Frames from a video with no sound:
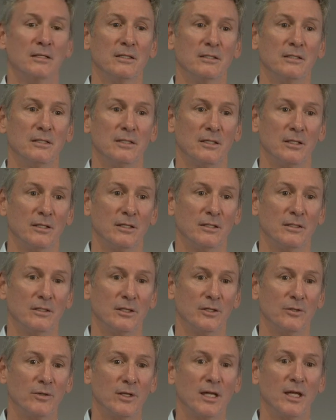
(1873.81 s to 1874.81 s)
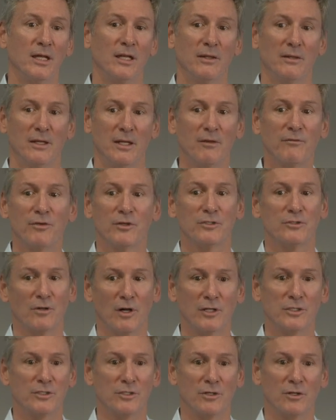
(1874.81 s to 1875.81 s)
the, the grid and the
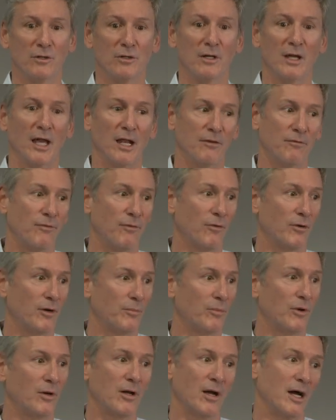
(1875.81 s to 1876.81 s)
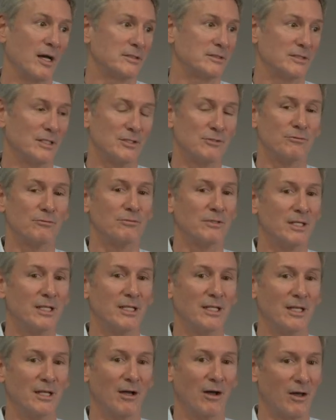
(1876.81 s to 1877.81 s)
infrastructure at affordable cost is really,